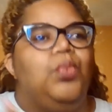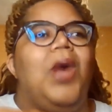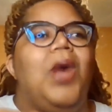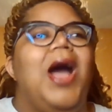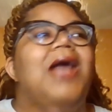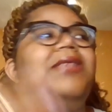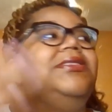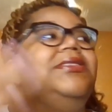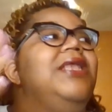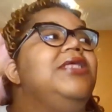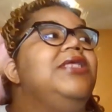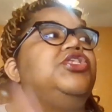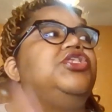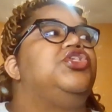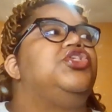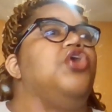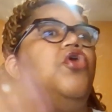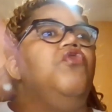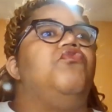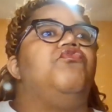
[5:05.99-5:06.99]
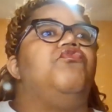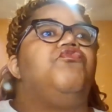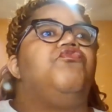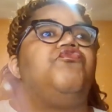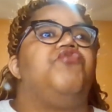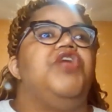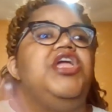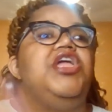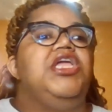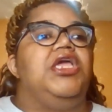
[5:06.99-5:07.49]
Why is that so
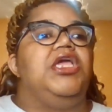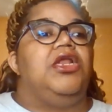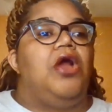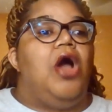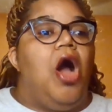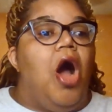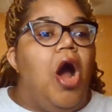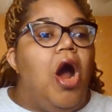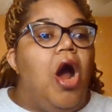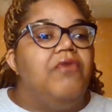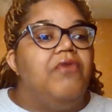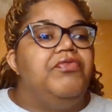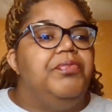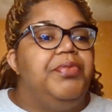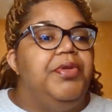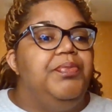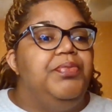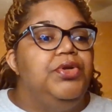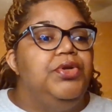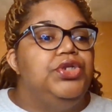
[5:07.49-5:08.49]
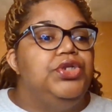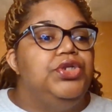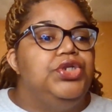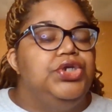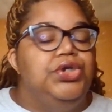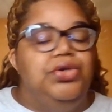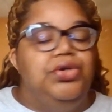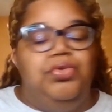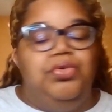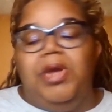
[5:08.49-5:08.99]
freaking hard for people to
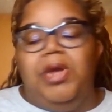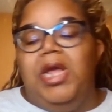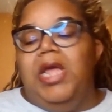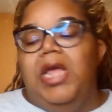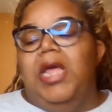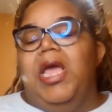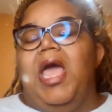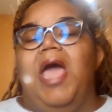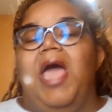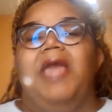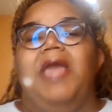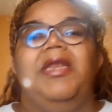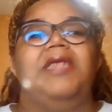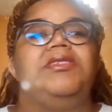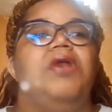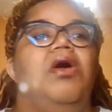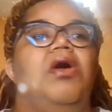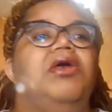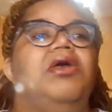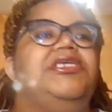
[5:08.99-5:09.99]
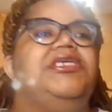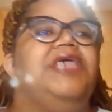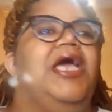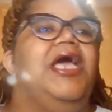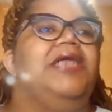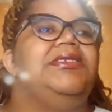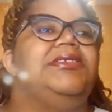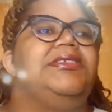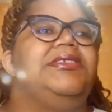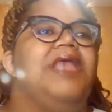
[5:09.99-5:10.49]
do? And that's all she
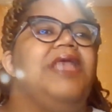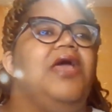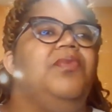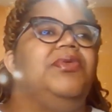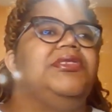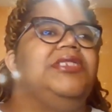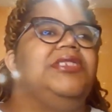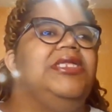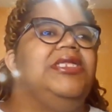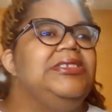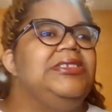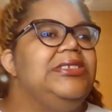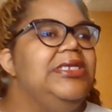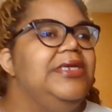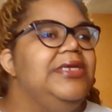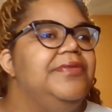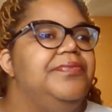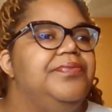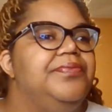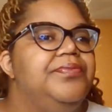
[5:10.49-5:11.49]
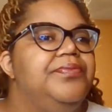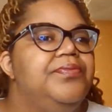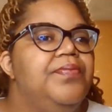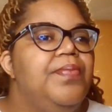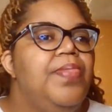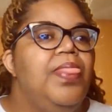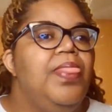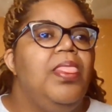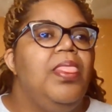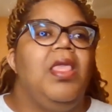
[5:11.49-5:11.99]
had to say was, listen,
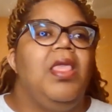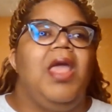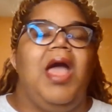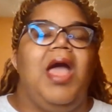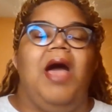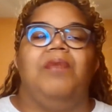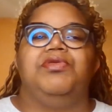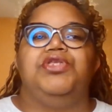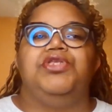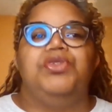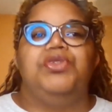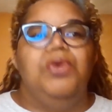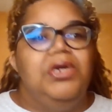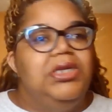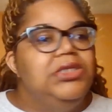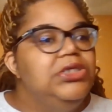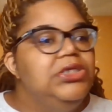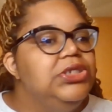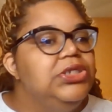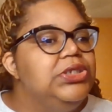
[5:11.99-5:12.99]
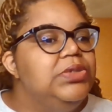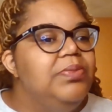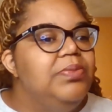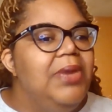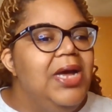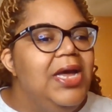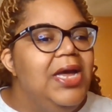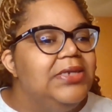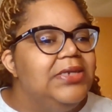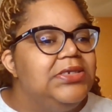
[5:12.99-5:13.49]
I was doing a little too
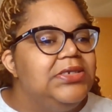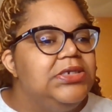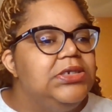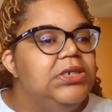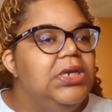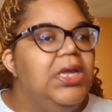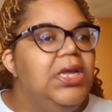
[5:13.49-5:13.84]
much.